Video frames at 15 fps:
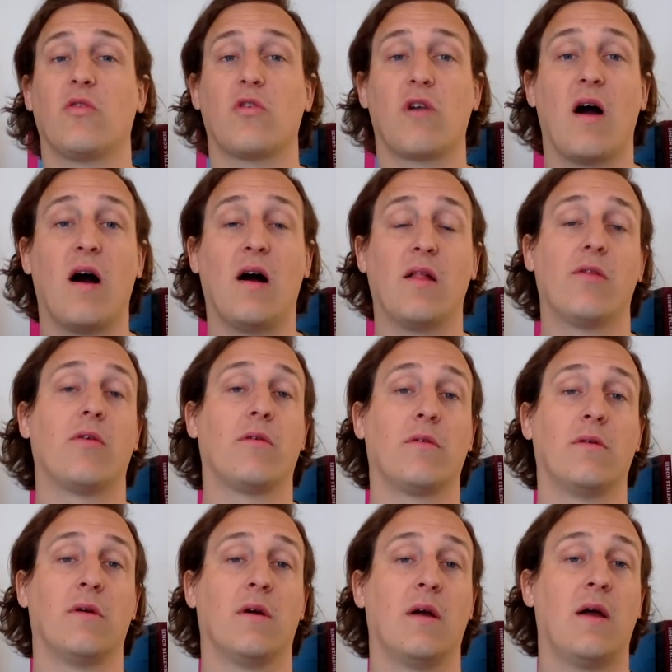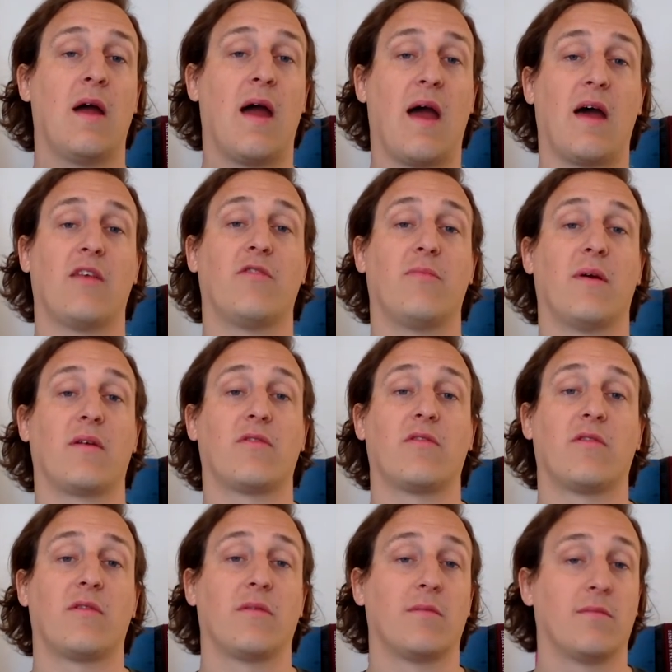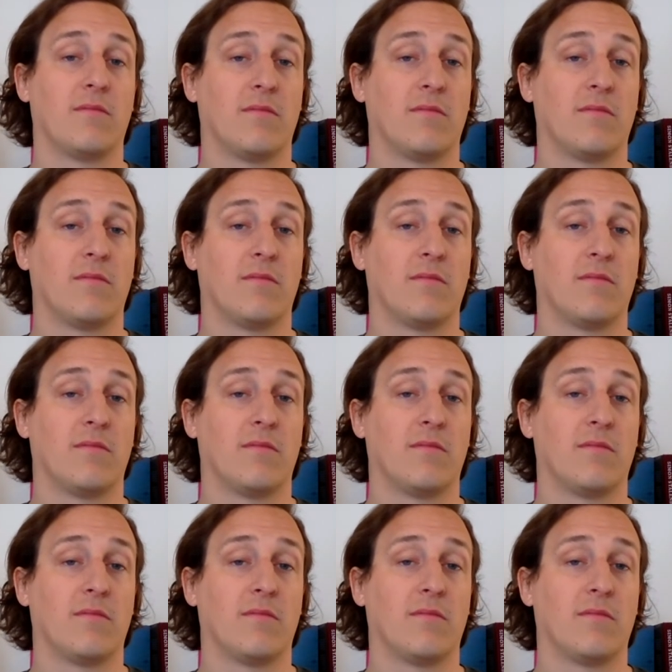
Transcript: or other aspects